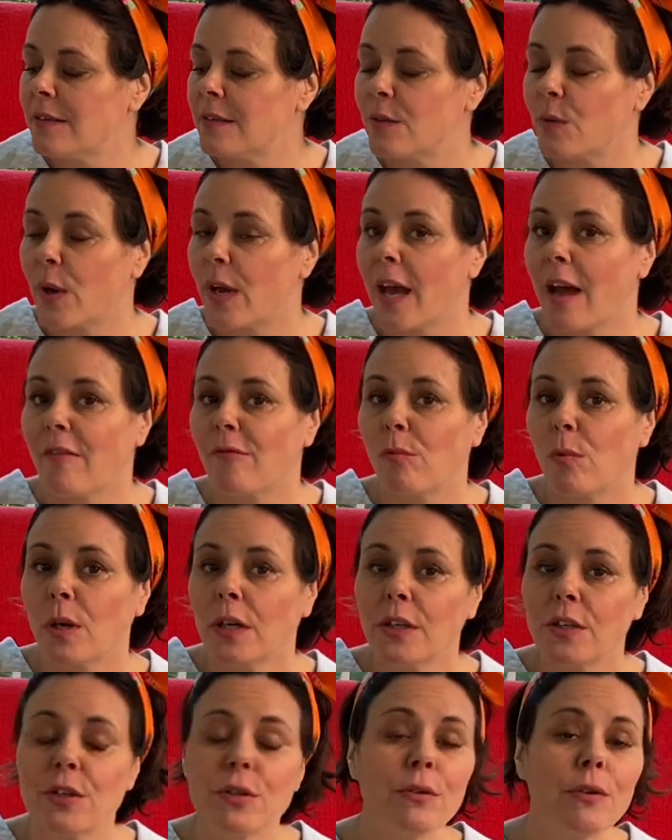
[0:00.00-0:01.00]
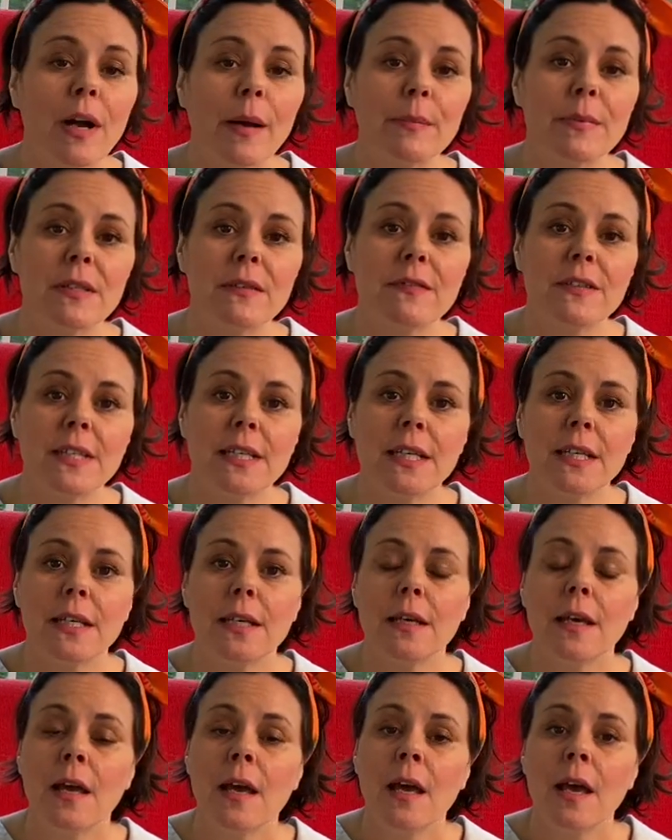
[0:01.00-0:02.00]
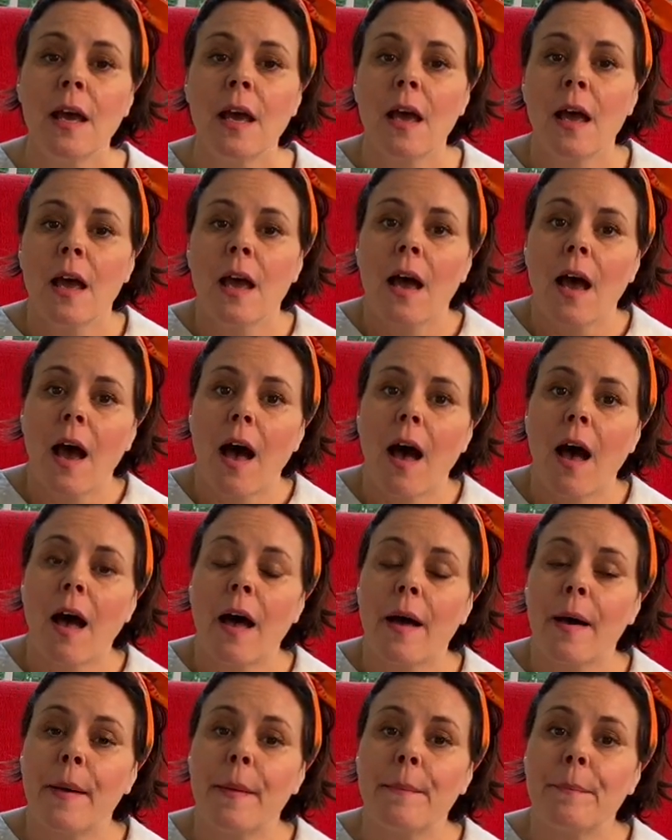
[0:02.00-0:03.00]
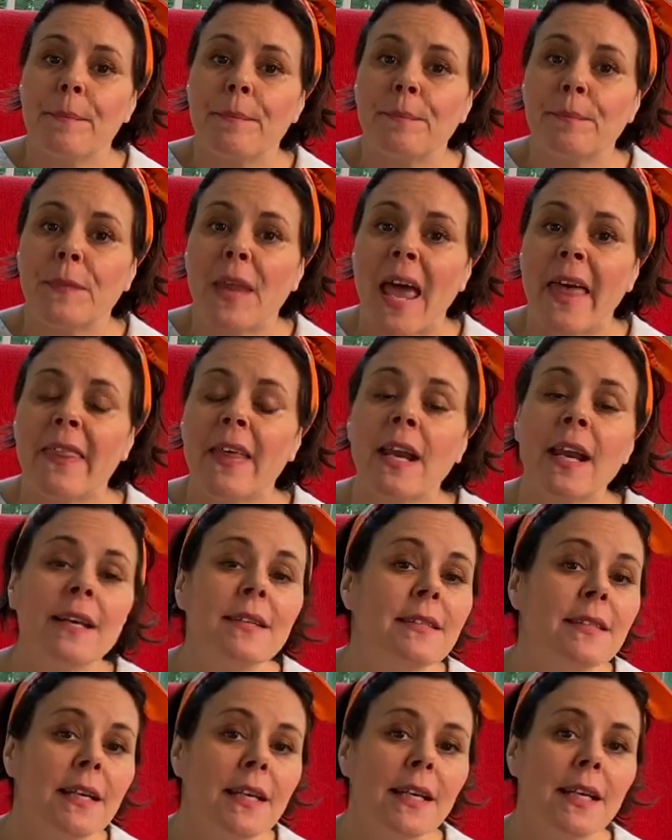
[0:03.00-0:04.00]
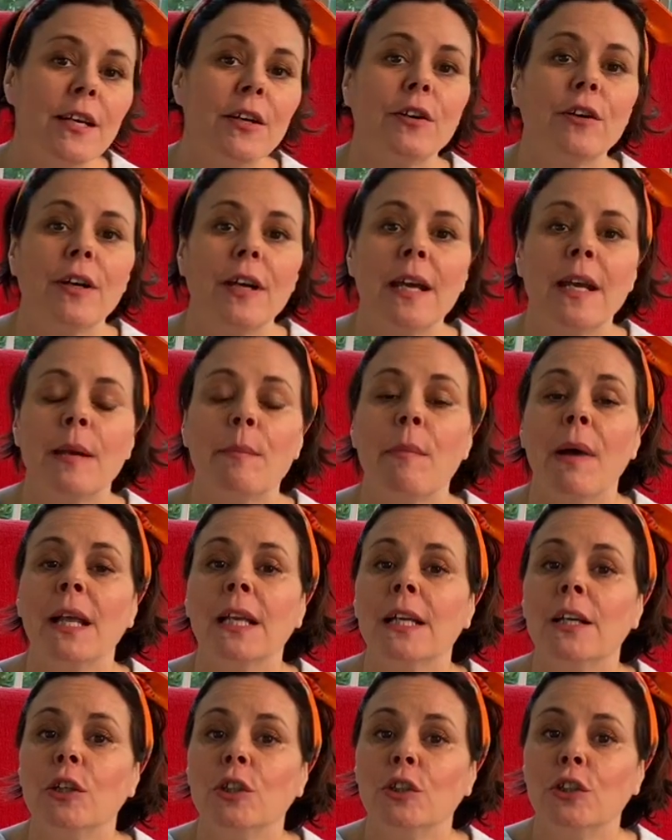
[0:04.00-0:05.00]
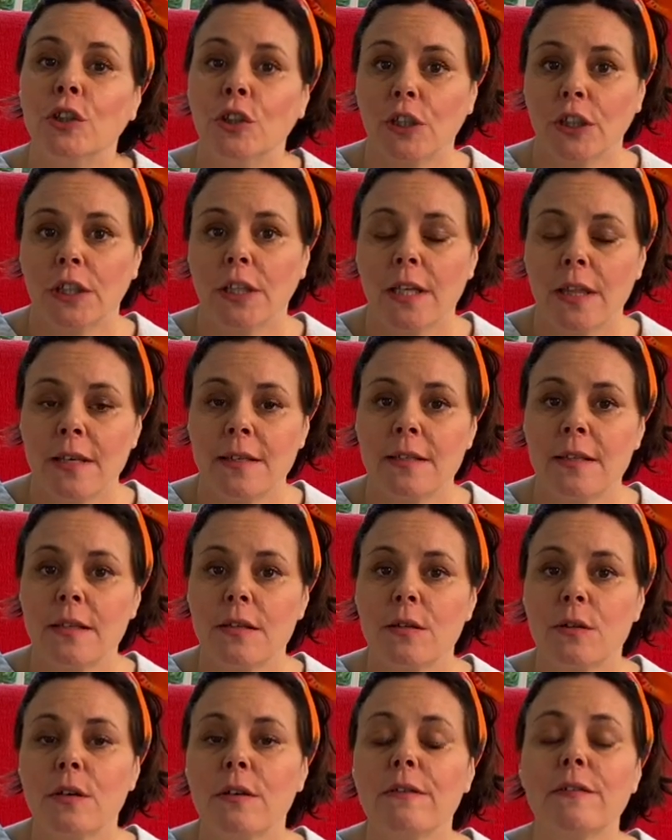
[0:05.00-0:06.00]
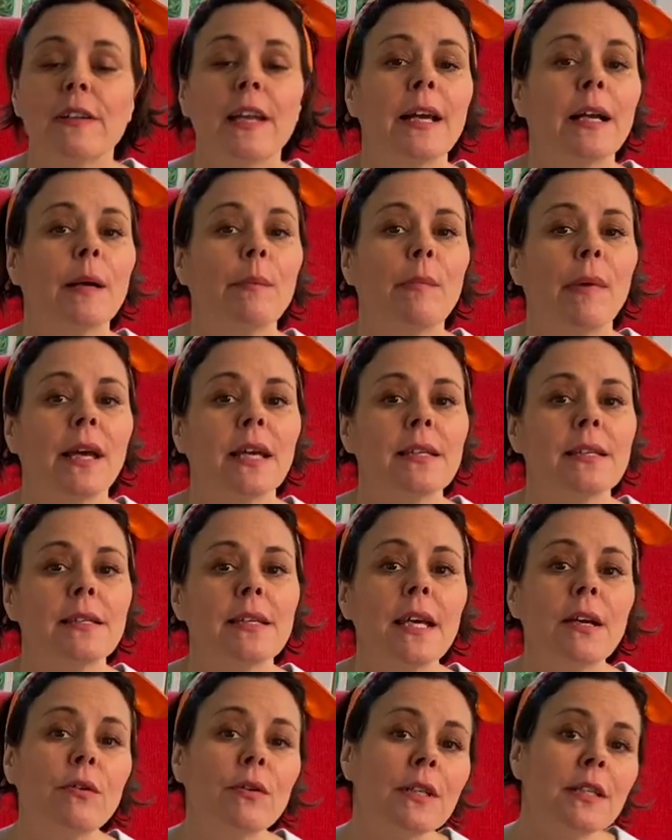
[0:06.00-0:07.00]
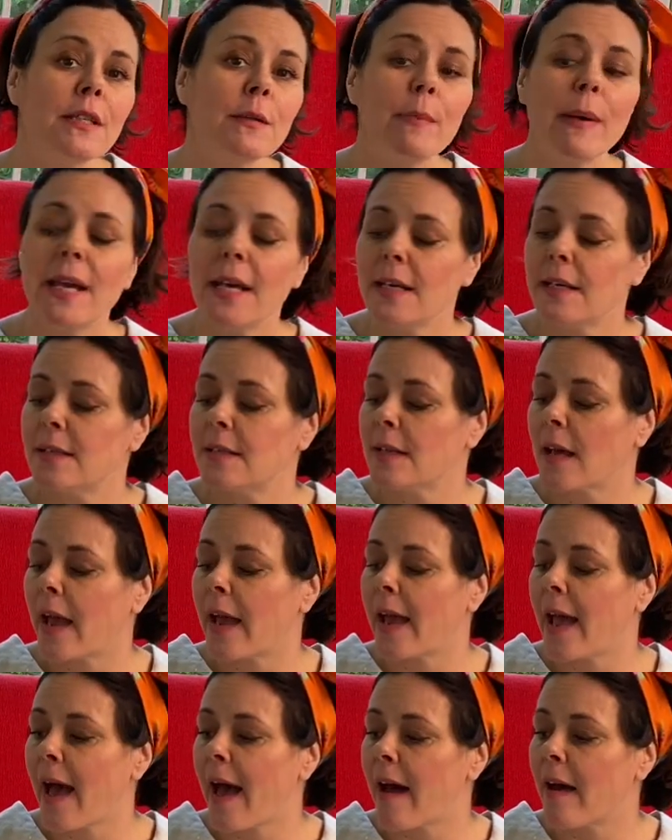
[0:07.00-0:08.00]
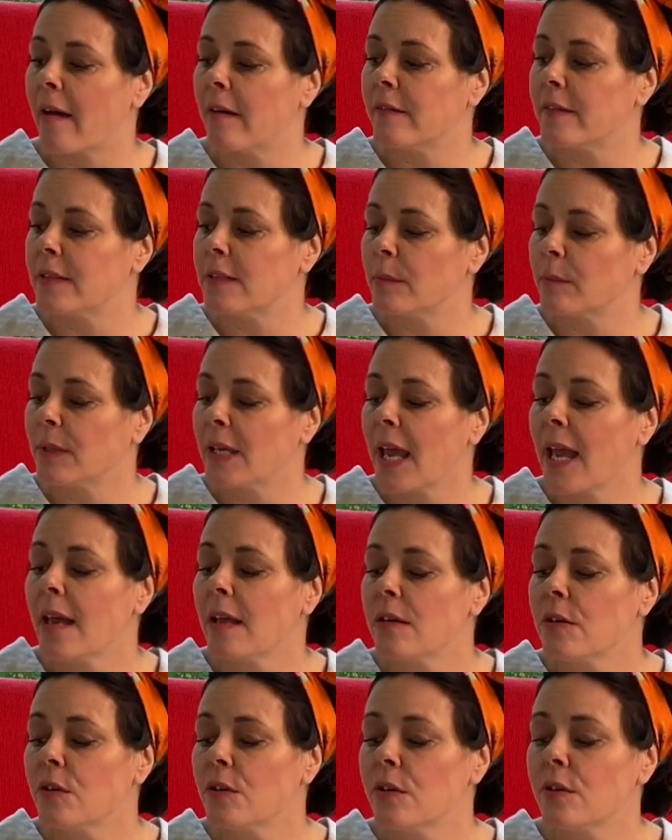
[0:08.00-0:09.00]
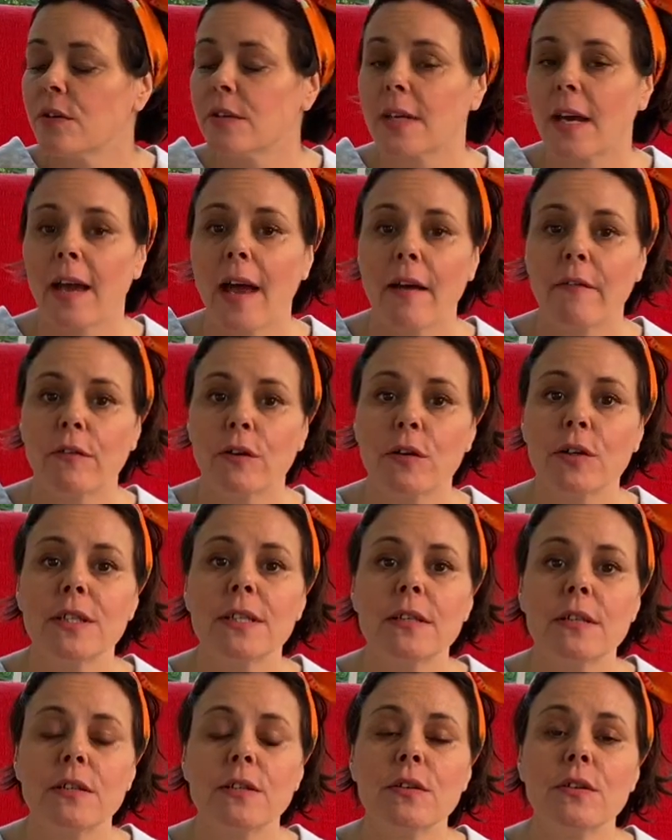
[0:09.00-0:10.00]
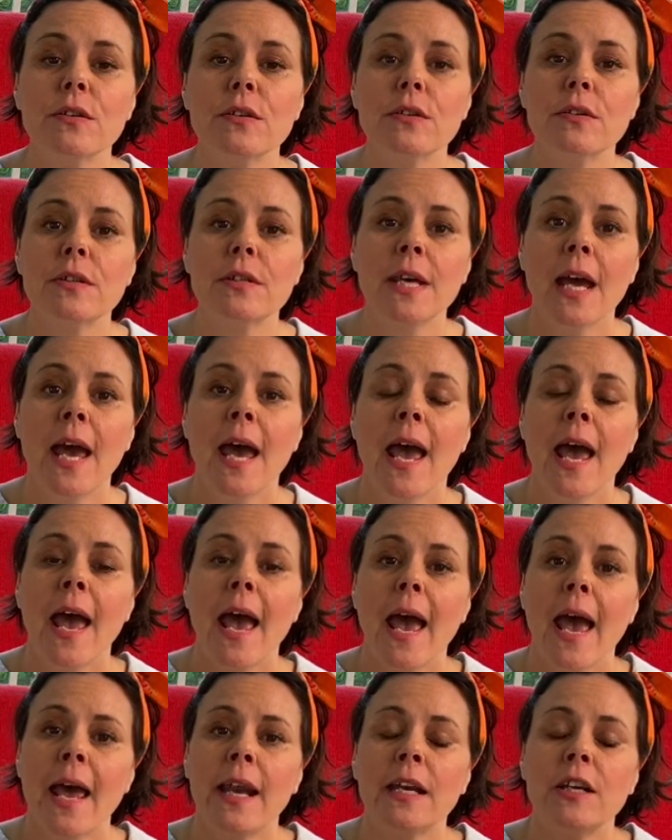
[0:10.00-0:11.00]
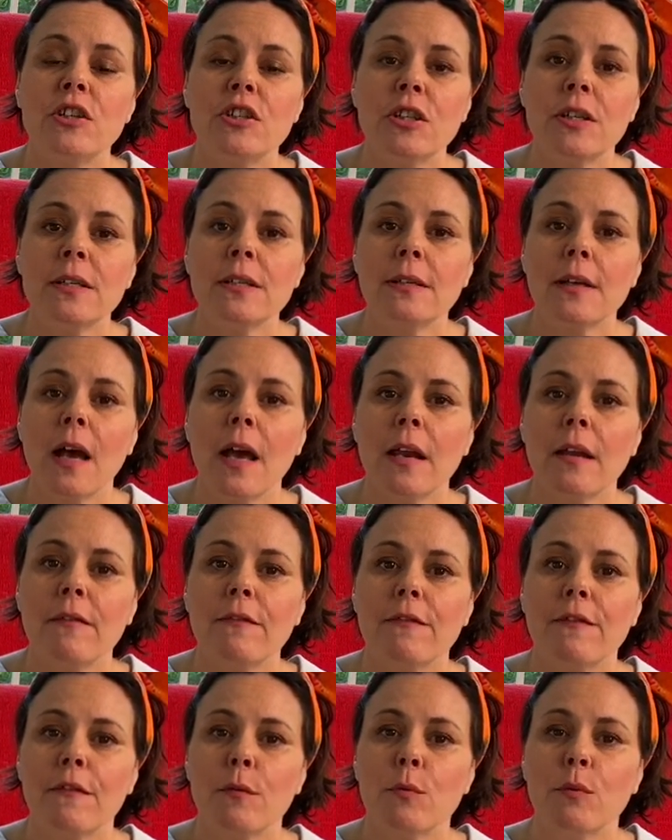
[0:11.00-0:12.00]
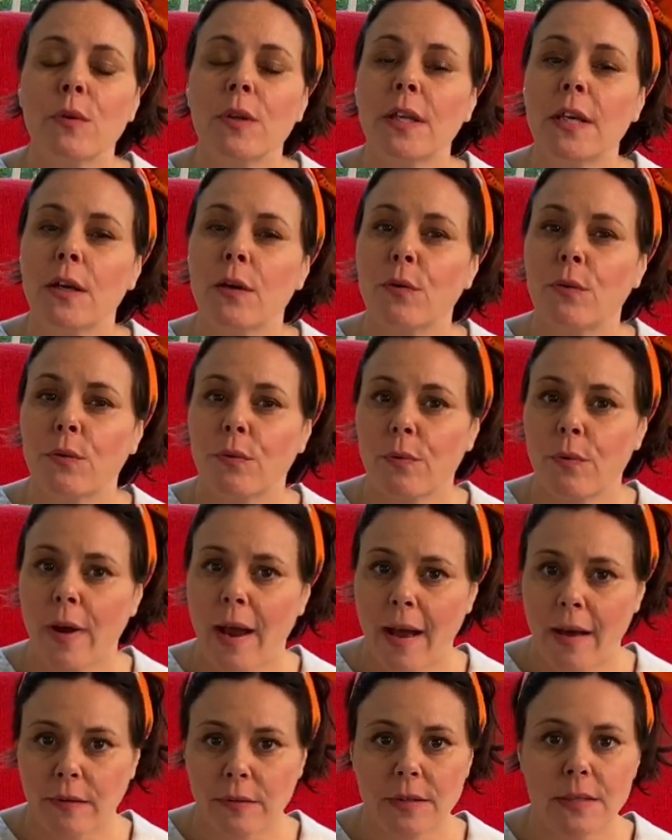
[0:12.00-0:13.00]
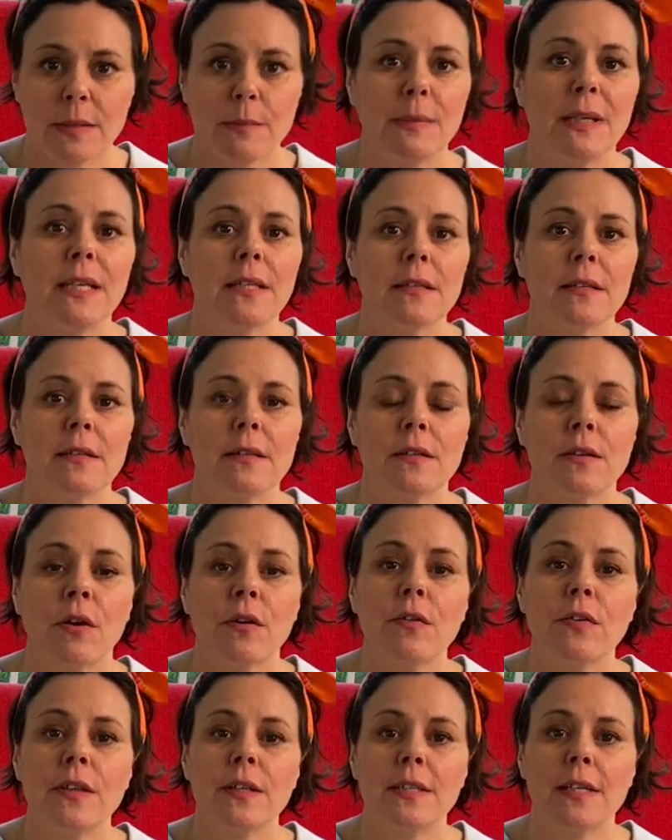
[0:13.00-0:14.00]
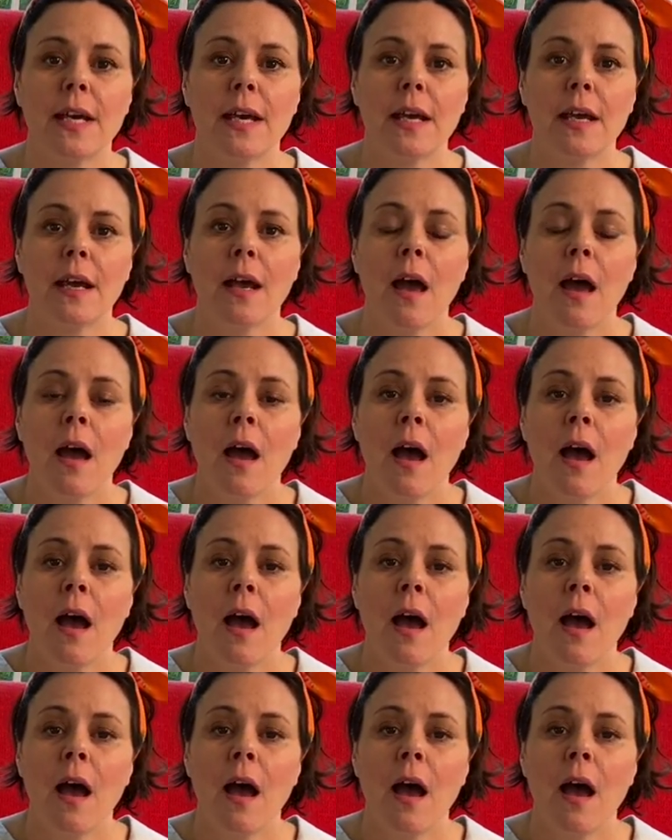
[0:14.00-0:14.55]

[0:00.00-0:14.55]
So I have one or two cups of tea um, and then I sit here in my little nook. This is sort of like my sacred space. I have some candles, I have crystals, and it just kind of really grounds me to start the day.